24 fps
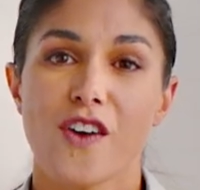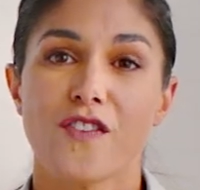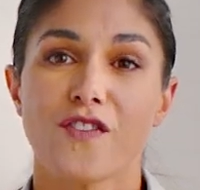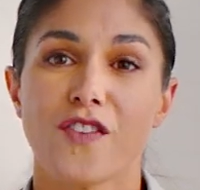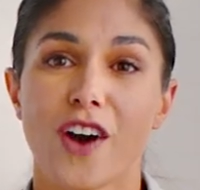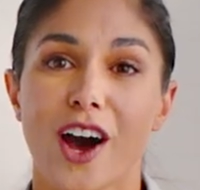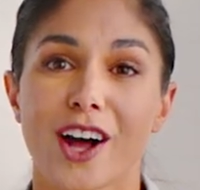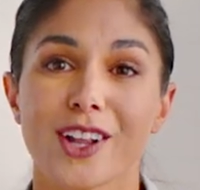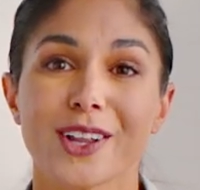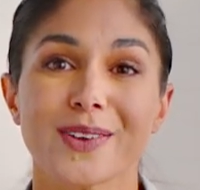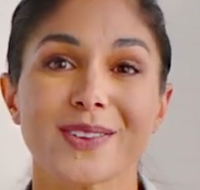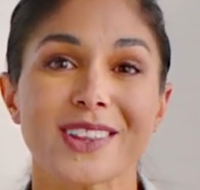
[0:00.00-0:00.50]

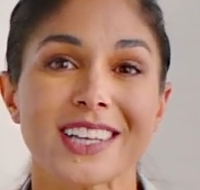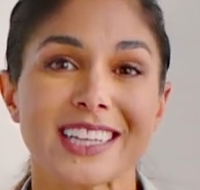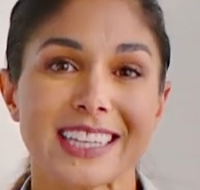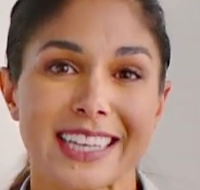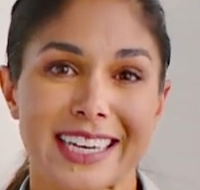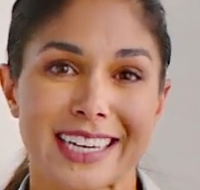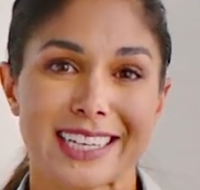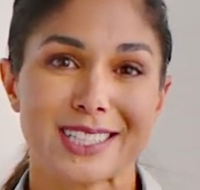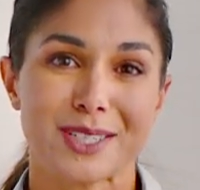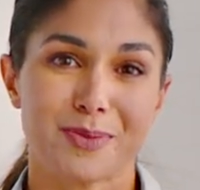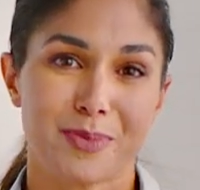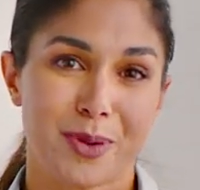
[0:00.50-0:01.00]
Follow the
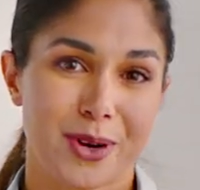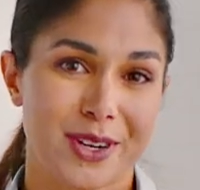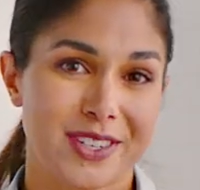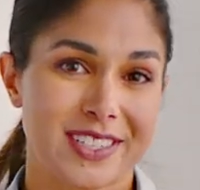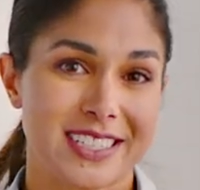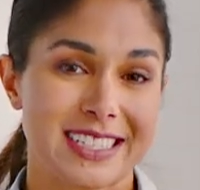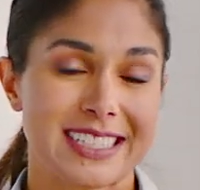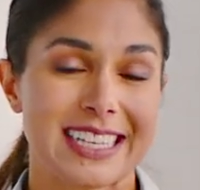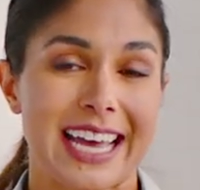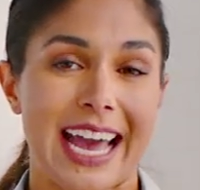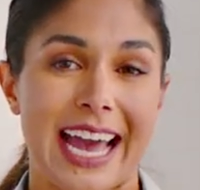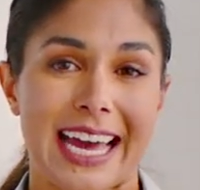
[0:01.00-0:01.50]
link to
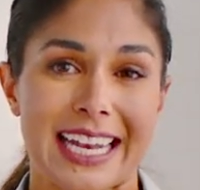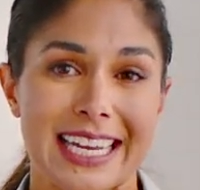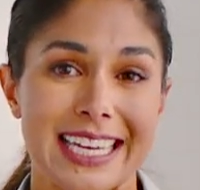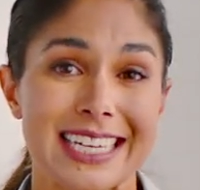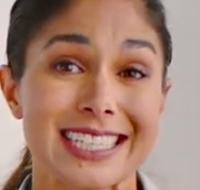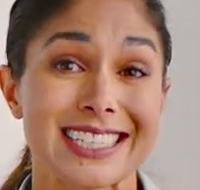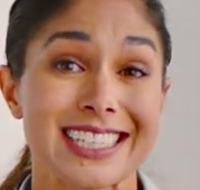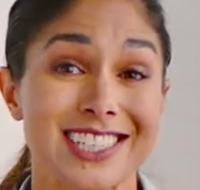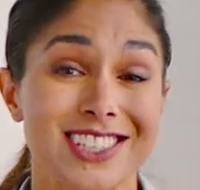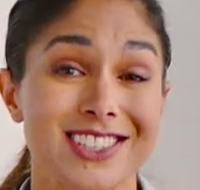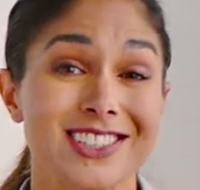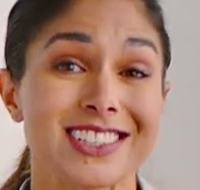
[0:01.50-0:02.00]
purchase any
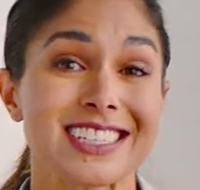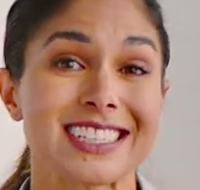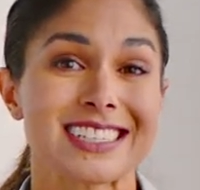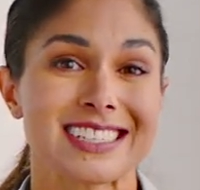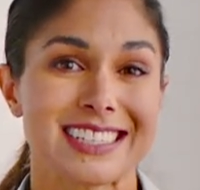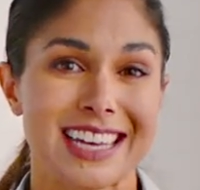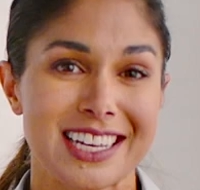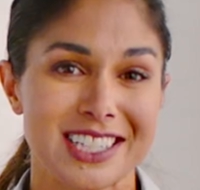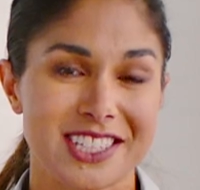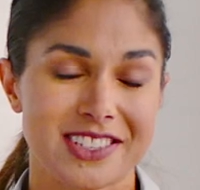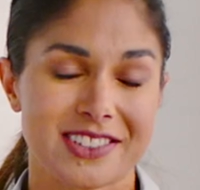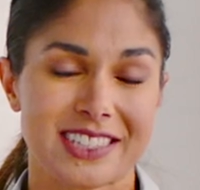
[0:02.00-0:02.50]
additional
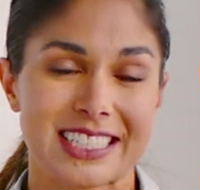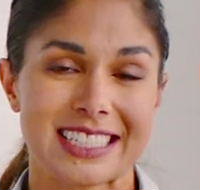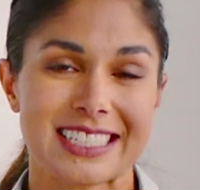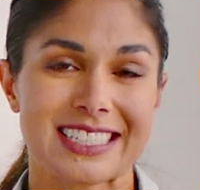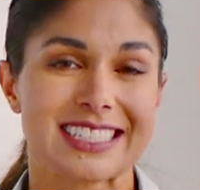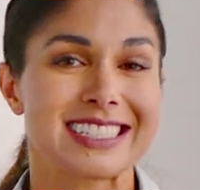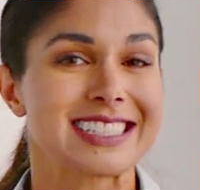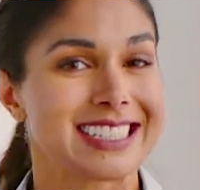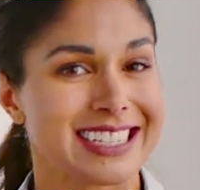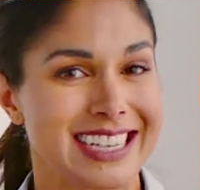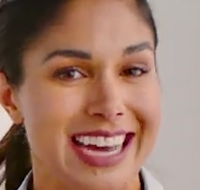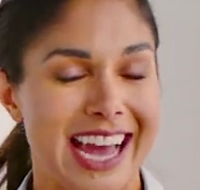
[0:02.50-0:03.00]

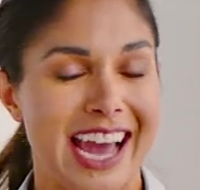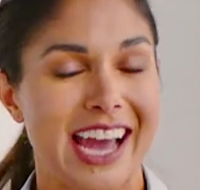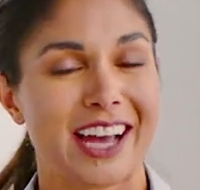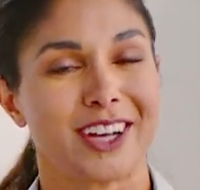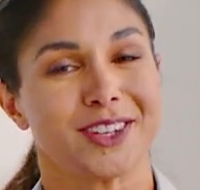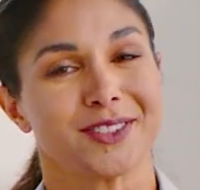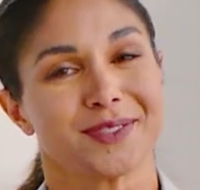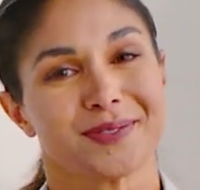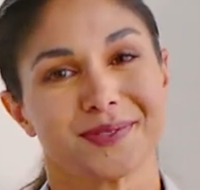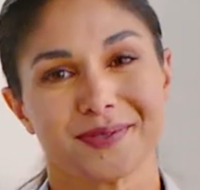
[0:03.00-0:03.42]
accessories today.